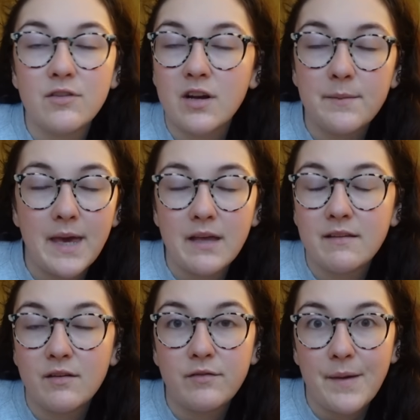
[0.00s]
not coming out
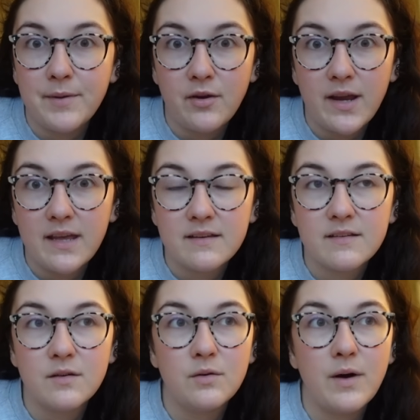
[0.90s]
until February,
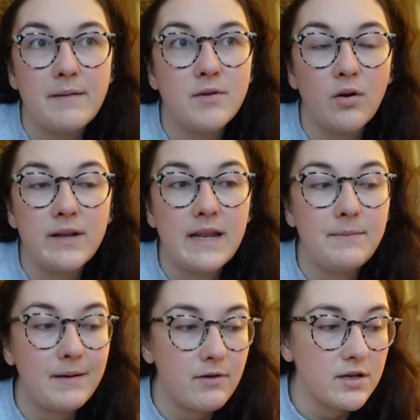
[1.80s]
so I'm not in any
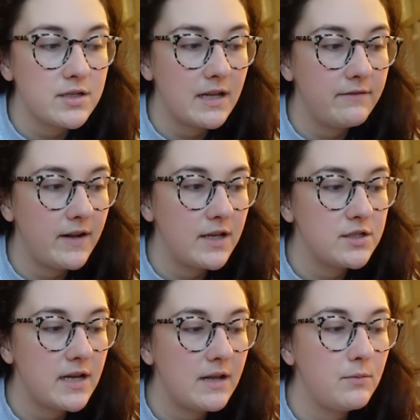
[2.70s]
big rush to get it
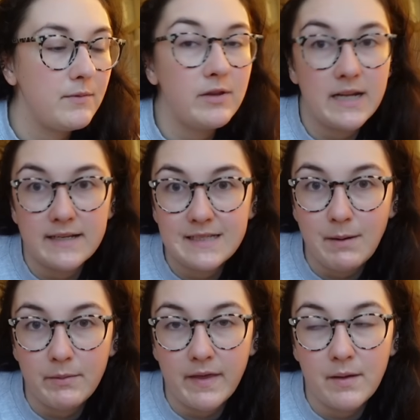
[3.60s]
finished, and it would be really nice to keep
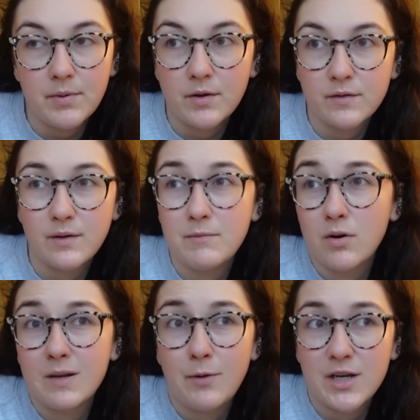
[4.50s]
up with it, but also I'm not
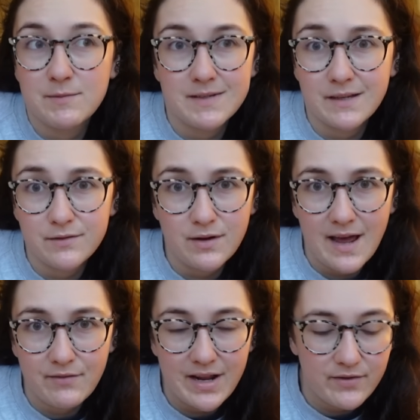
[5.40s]
going to pressure myself to do an
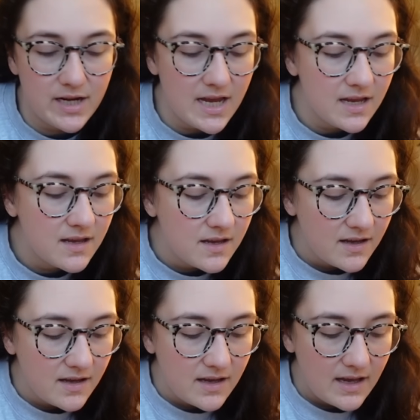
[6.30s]
Advent every day,
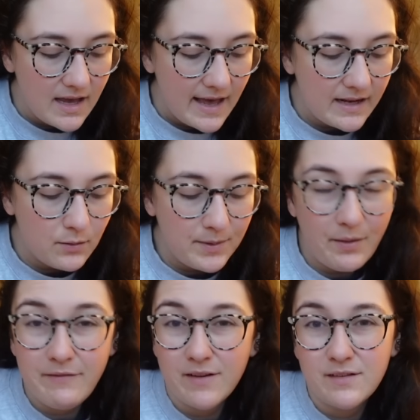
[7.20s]
and it would be
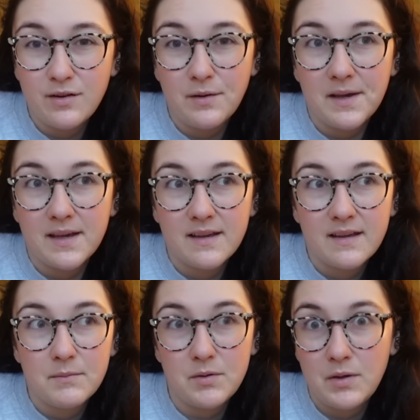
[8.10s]
quite fun to do it
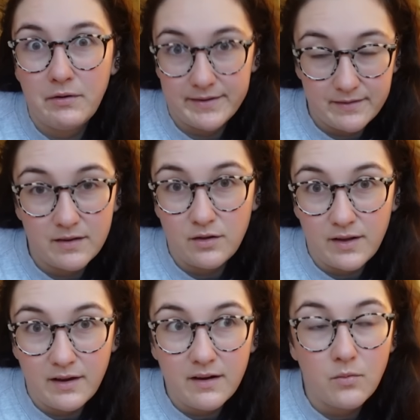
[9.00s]
between Christmas and New
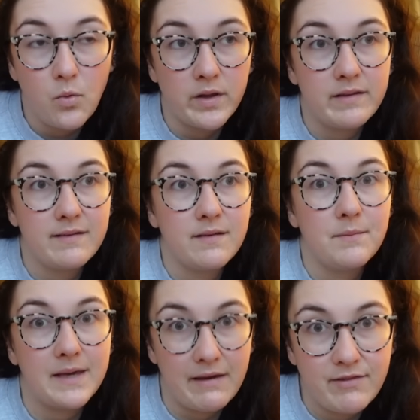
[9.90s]
Year once
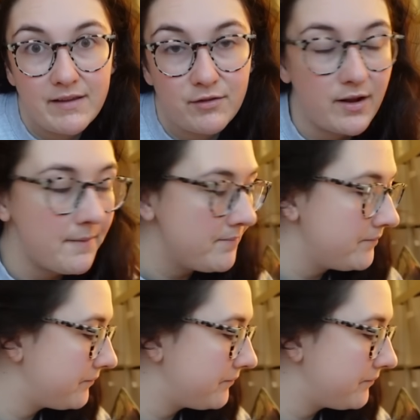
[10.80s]
my gift knits are done.